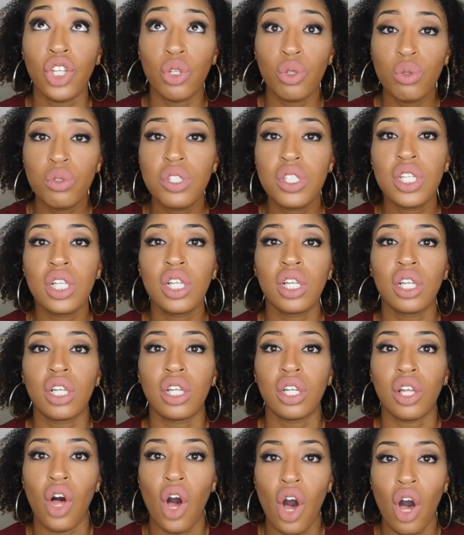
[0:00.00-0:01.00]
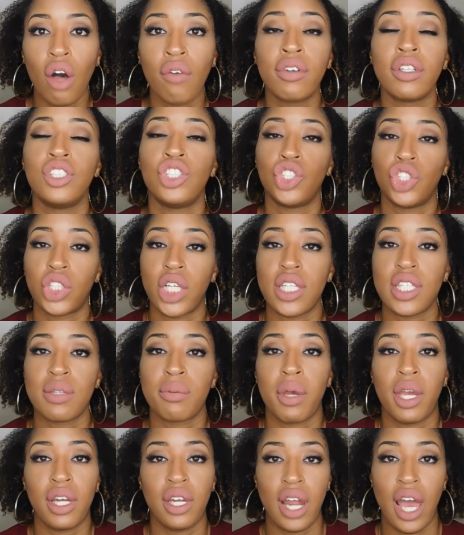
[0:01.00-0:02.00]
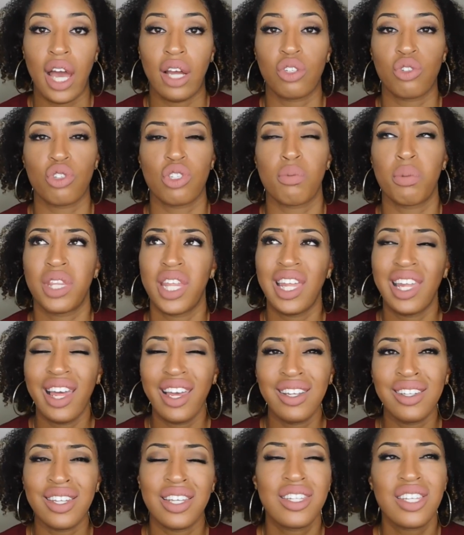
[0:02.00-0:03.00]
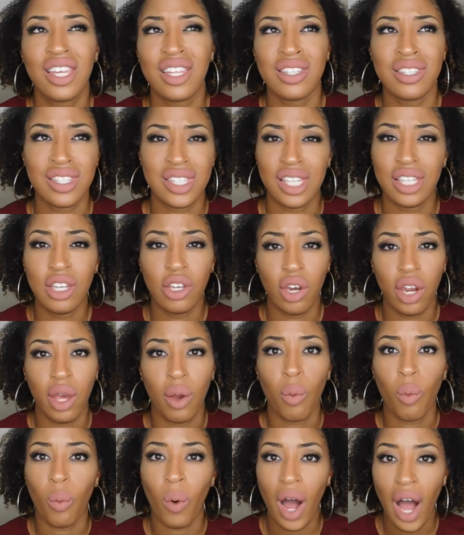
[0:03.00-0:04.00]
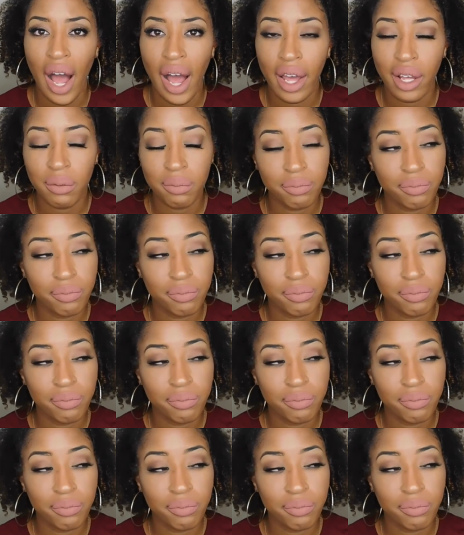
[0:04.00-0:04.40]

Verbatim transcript: used to love Tresemme Naturals, but they like discontinued it. Why?